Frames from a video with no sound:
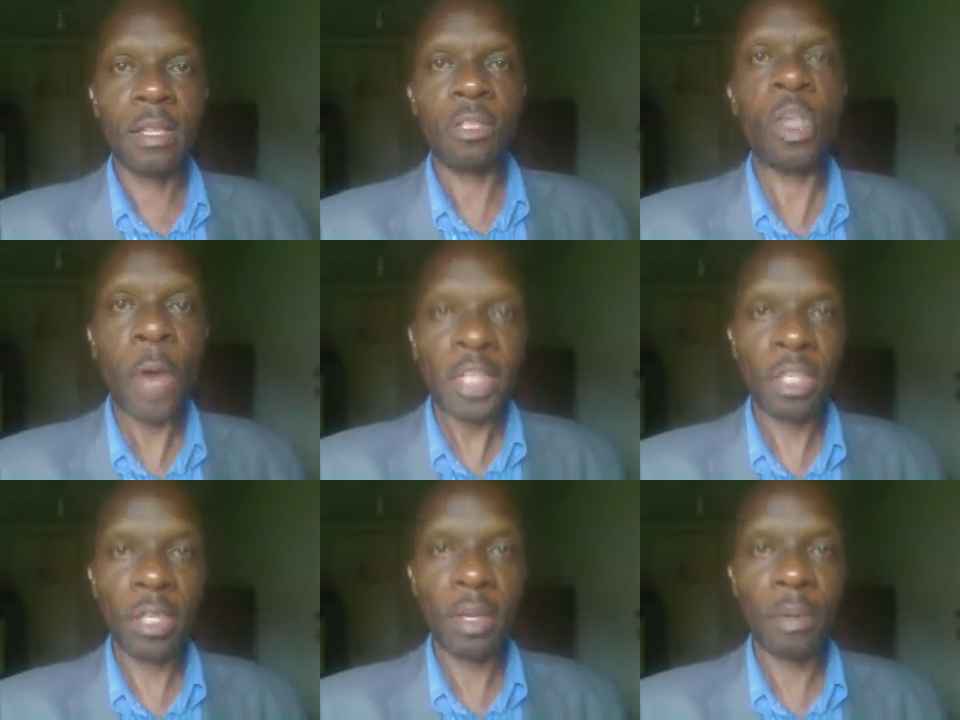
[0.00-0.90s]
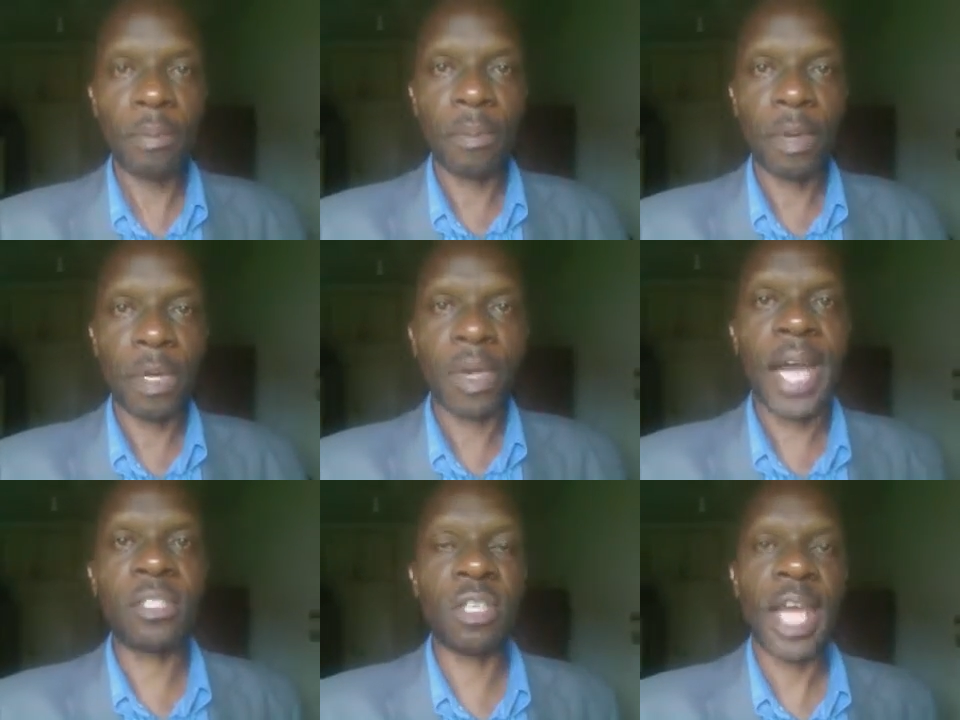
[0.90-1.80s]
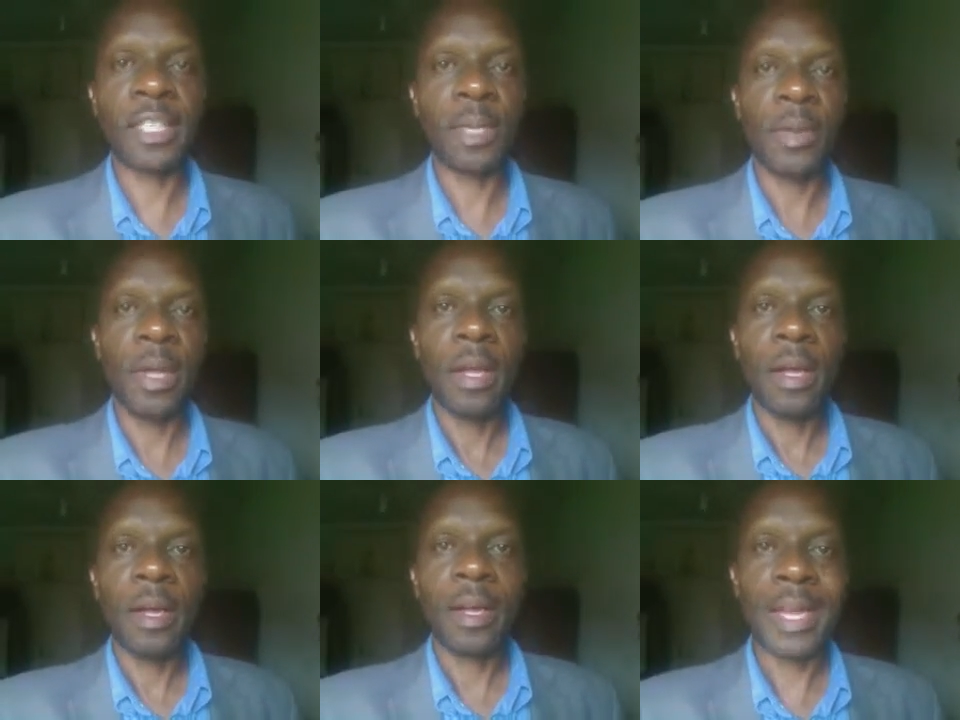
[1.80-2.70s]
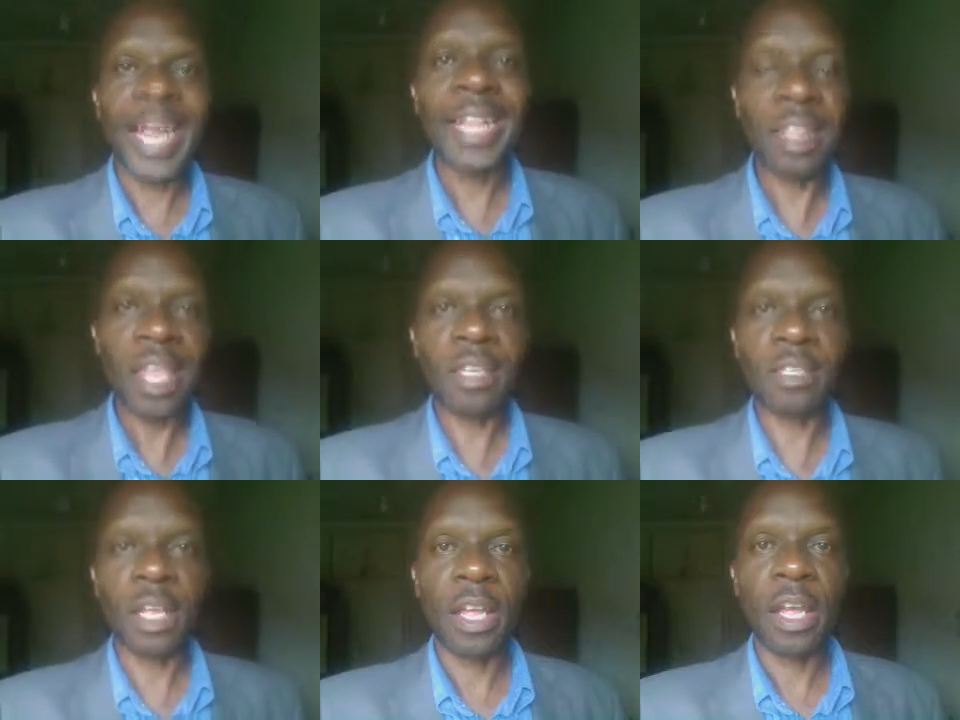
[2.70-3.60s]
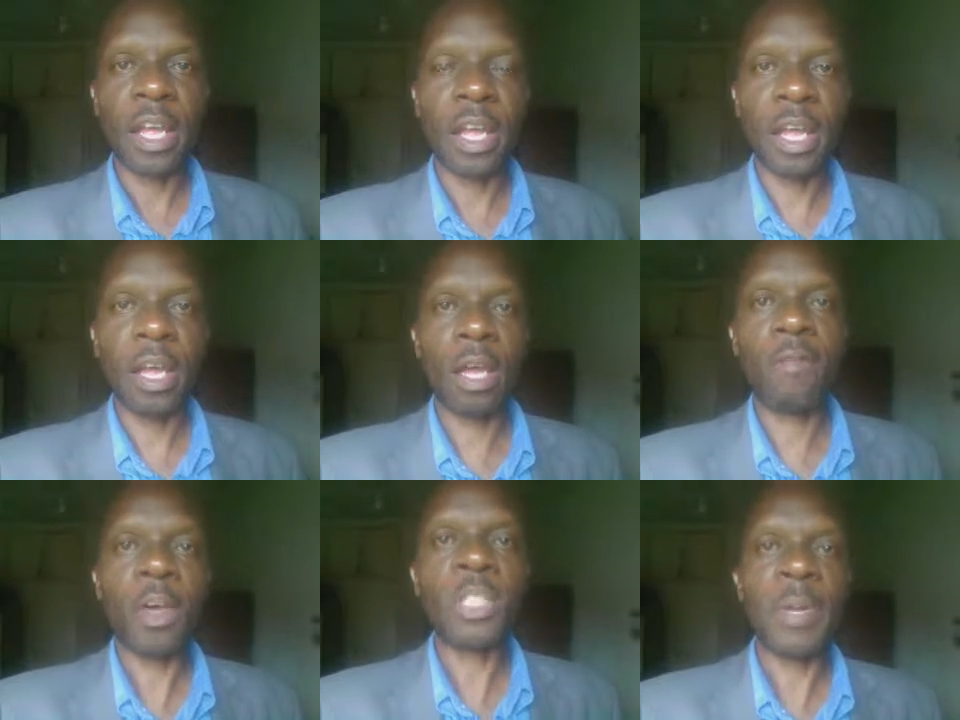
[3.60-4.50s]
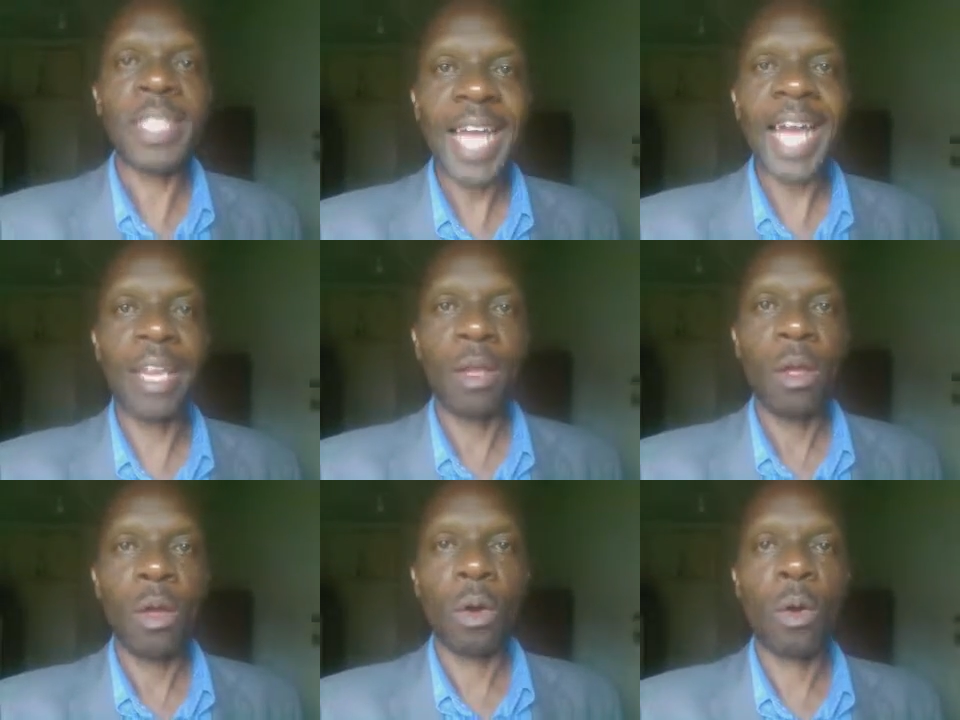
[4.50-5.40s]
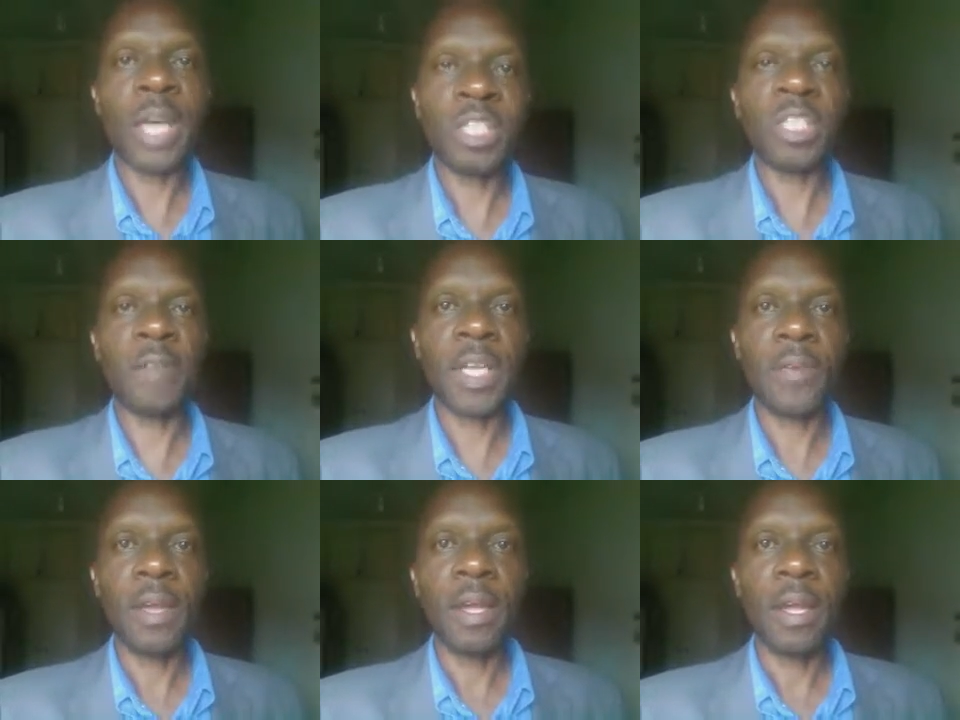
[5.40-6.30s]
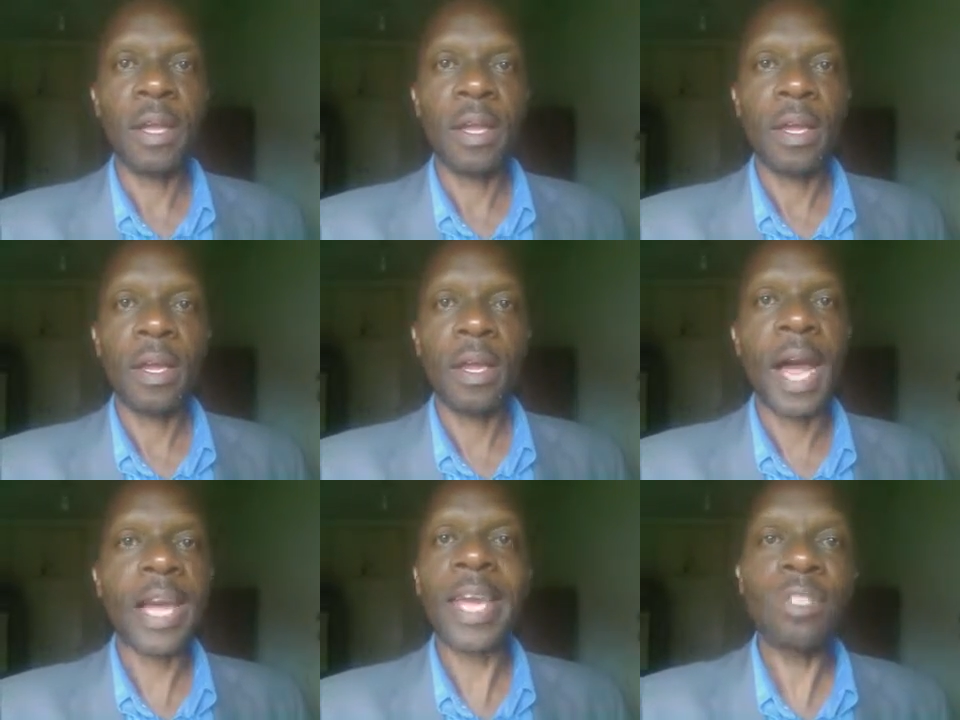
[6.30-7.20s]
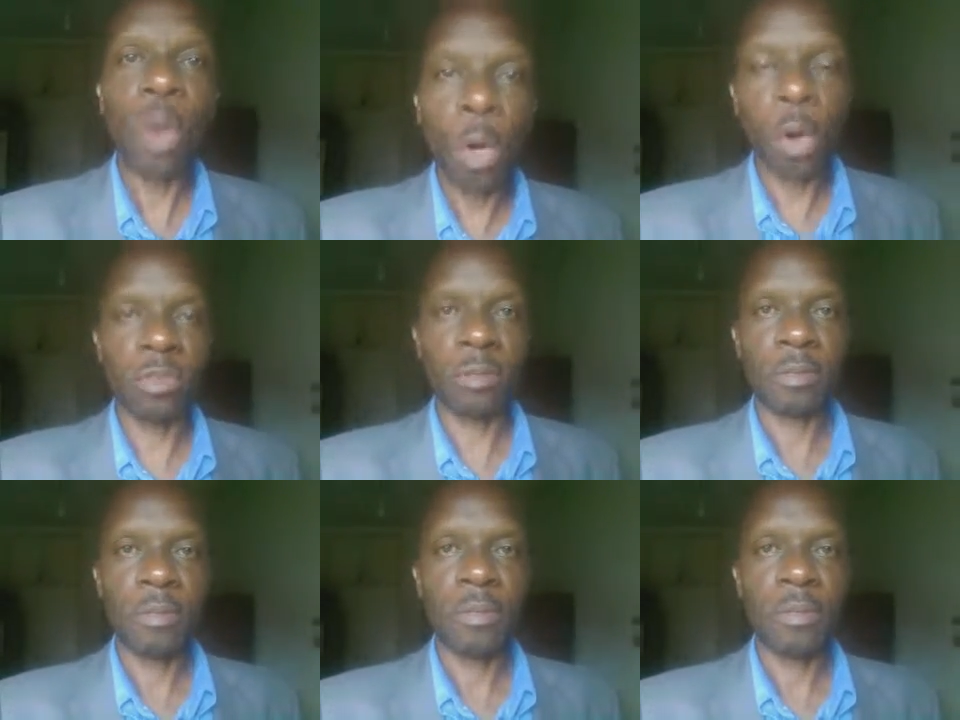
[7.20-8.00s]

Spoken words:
the situation in our country, and great things have always been done or achieved against all odds.